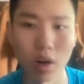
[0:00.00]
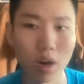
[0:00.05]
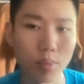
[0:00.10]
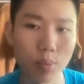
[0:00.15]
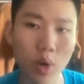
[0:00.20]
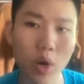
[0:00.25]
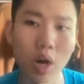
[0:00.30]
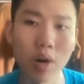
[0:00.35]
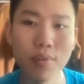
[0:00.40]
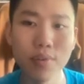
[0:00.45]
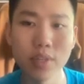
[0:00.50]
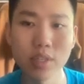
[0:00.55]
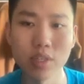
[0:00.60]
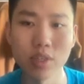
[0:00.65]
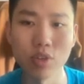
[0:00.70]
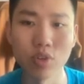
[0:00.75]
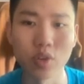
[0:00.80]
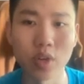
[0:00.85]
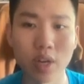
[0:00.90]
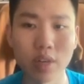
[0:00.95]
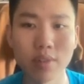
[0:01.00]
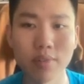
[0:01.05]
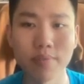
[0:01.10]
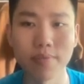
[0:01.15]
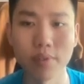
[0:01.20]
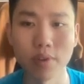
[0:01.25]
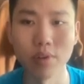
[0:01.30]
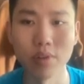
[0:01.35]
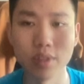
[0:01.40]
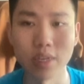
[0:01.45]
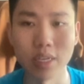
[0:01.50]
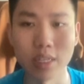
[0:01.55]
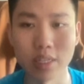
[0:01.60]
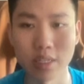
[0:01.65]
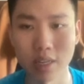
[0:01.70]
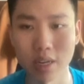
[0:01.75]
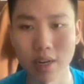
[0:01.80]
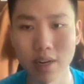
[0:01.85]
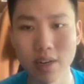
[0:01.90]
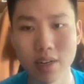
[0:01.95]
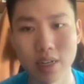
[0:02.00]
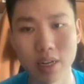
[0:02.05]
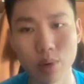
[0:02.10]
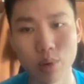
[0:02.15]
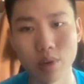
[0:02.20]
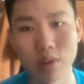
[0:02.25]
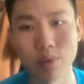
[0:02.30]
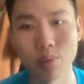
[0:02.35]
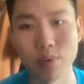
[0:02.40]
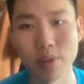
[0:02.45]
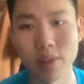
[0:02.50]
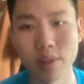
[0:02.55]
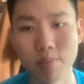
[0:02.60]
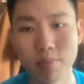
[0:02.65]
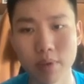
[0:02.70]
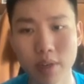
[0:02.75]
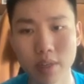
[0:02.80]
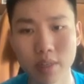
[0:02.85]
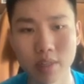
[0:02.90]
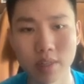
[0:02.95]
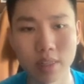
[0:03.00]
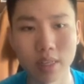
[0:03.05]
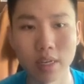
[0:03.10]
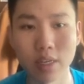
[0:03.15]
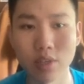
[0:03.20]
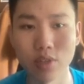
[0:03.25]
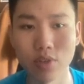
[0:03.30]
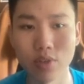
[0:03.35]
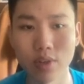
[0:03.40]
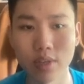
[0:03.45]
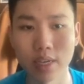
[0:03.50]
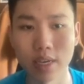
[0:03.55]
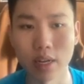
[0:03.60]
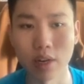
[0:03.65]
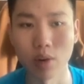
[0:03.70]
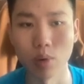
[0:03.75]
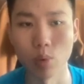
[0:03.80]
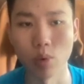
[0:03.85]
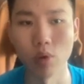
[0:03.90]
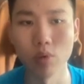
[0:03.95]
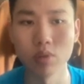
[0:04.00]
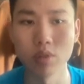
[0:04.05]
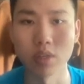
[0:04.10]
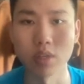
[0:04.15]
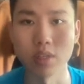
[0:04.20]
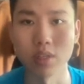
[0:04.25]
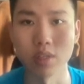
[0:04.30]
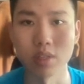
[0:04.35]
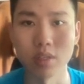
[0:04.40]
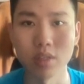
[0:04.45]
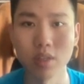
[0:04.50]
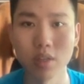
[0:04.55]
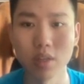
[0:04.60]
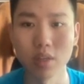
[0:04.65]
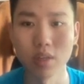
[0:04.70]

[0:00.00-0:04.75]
But obviously you can't fill the entire area with it because then you cannot rotate it.